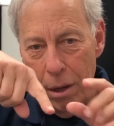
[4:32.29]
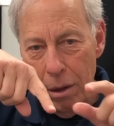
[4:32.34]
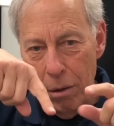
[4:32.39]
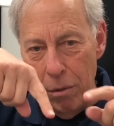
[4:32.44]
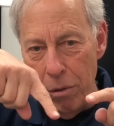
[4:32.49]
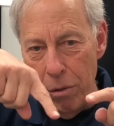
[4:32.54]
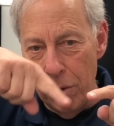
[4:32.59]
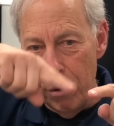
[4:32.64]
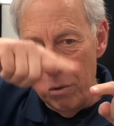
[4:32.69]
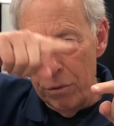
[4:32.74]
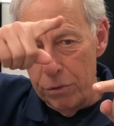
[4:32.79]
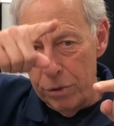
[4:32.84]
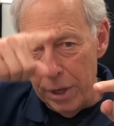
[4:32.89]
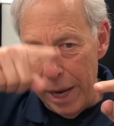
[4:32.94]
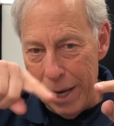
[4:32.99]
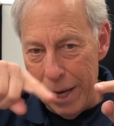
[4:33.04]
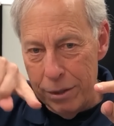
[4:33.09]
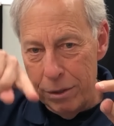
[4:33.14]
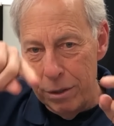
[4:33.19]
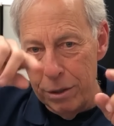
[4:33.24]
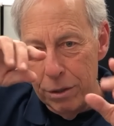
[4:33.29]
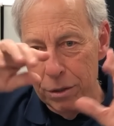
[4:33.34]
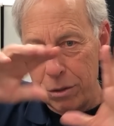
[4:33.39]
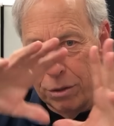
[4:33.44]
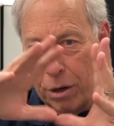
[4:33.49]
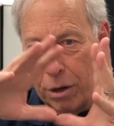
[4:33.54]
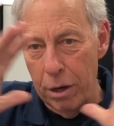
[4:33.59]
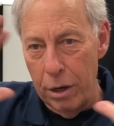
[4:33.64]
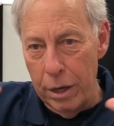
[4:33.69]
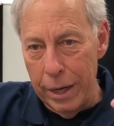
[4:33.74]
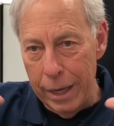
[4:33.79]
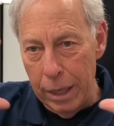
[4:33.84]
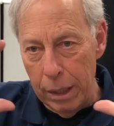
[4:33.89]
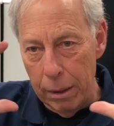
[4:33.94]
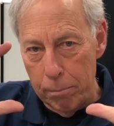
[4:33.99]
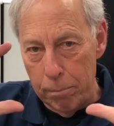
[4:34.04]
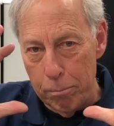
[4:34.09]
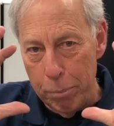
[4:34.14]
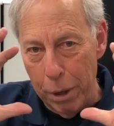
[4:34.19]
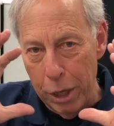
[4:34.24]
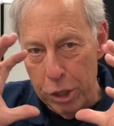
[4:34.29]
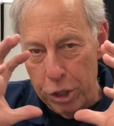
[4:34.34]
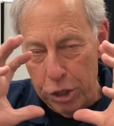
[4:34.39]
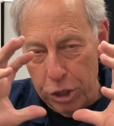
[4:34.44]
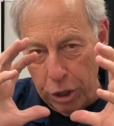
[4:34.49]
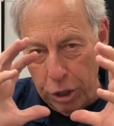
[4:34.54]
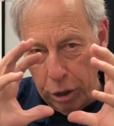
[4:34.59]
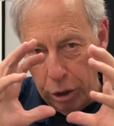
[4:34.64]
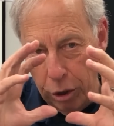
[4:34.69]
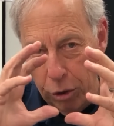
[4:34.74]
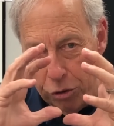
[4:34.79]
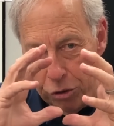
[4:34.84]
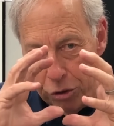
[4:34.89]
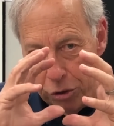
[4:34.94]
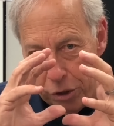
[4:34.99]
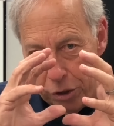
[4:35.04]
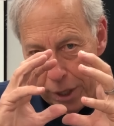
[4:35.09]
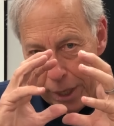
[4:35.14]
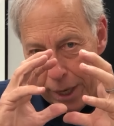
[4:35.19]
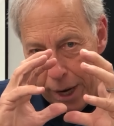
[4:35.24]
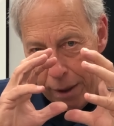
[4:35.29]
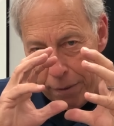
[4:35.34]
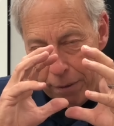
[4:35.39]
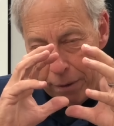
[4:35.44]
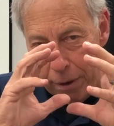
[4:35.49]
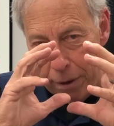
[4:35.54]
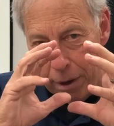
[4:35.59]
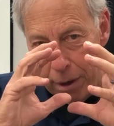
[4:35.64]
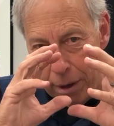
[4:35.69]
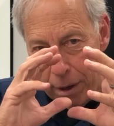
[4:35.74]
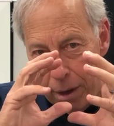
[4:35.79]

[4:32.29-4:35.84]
those S's are getting bunched closer together